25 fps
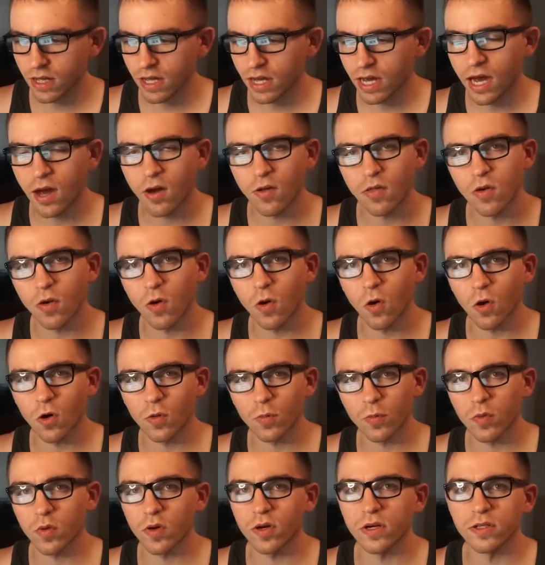how the
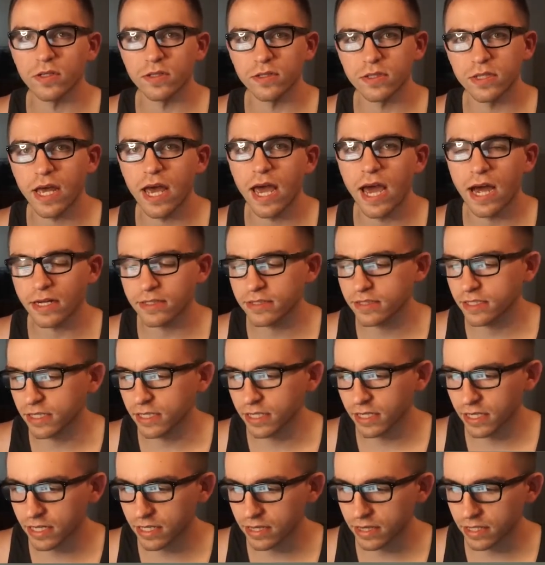orb was
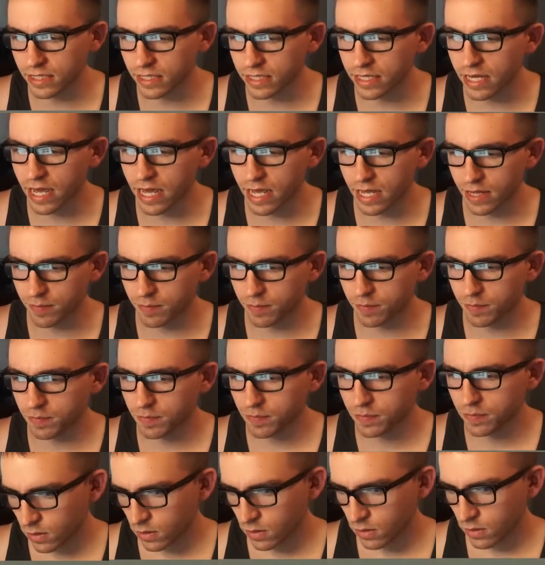acting in the game.
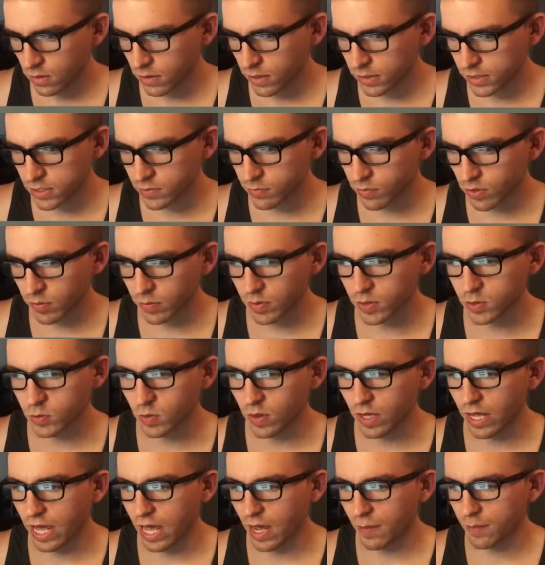This is pretty much
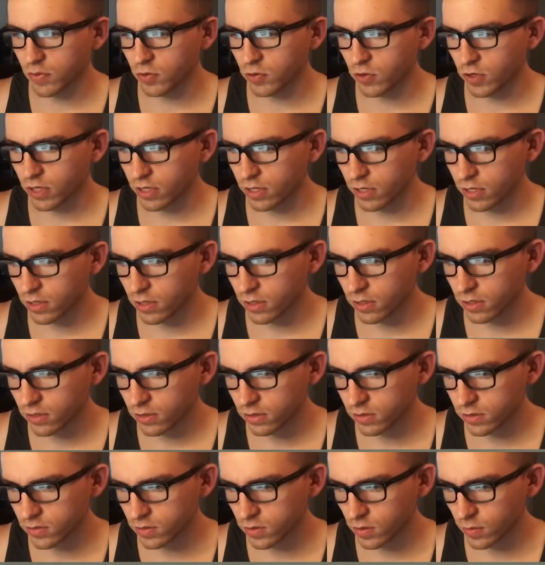what happened right here.
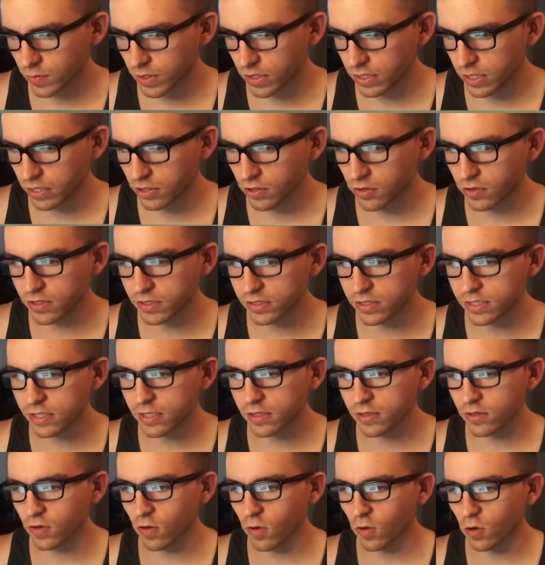So, I mean, like you can see
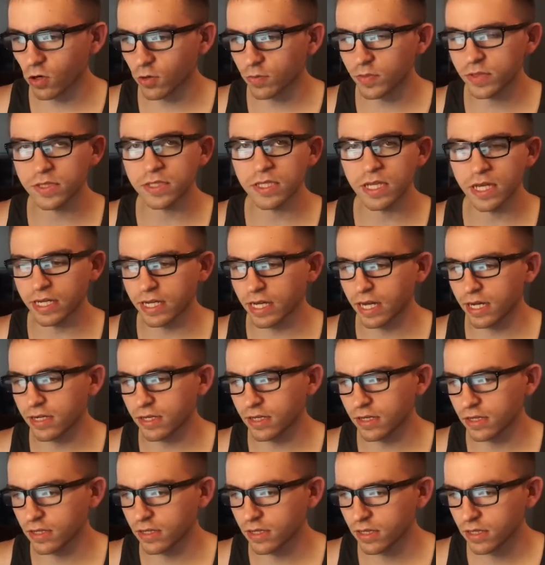that the orb is like kind
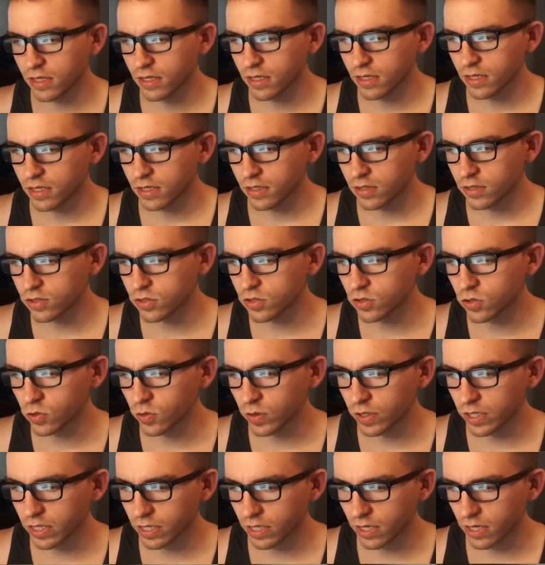of
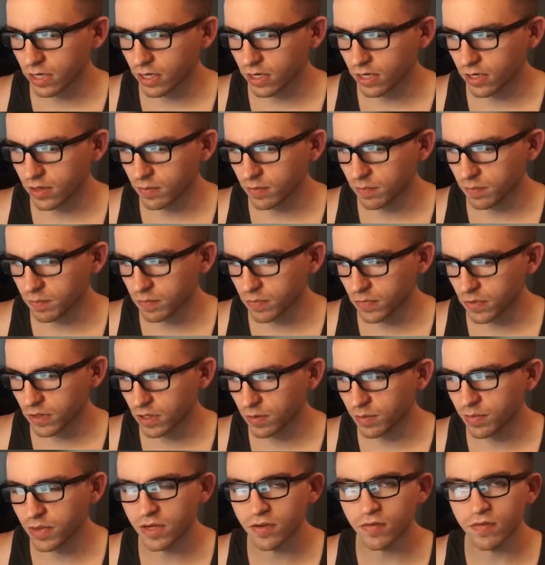doing a
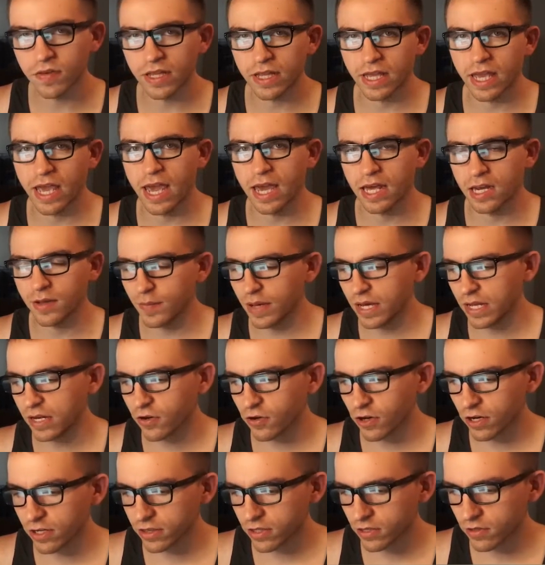bit of like animating
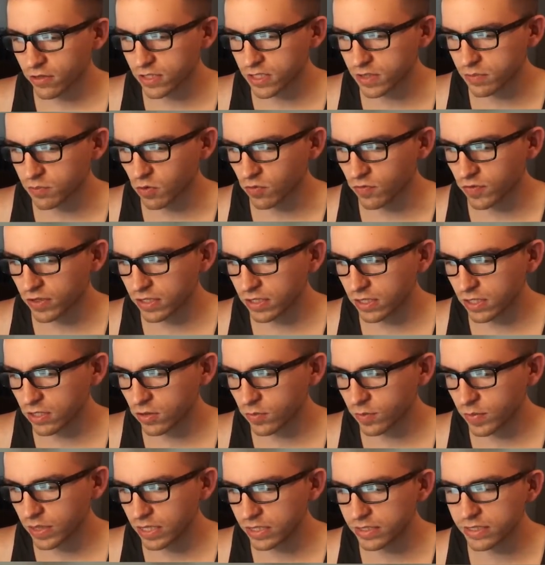right there. It's moving a little
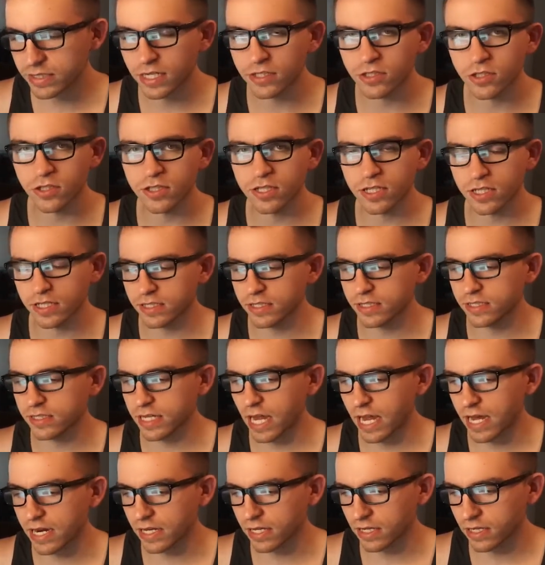bit. It's not just like a
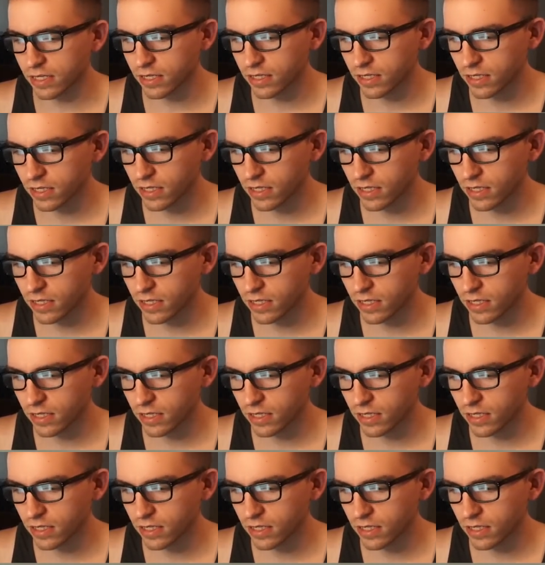static